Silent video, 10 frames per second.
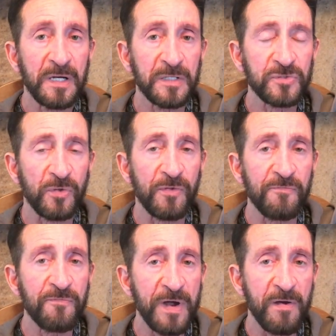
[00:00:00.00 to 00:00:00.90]
until the
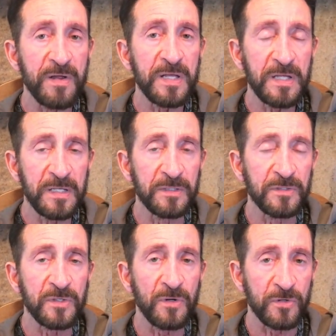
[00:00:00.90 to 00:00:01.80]
very
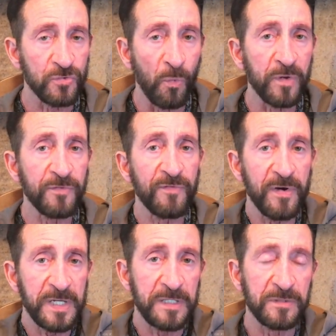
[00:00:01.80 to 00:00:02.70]
end or toward the
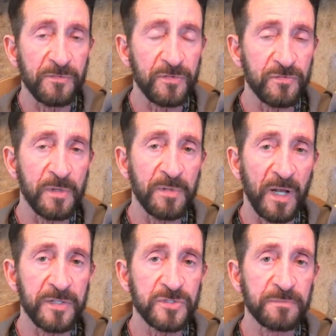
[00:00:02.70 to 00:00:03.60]
very end of the
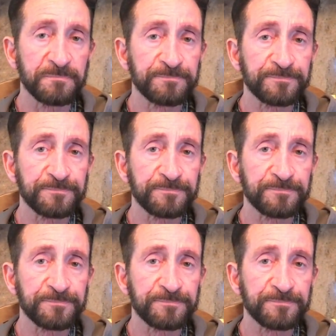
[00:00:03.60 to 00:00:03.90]
tribulation.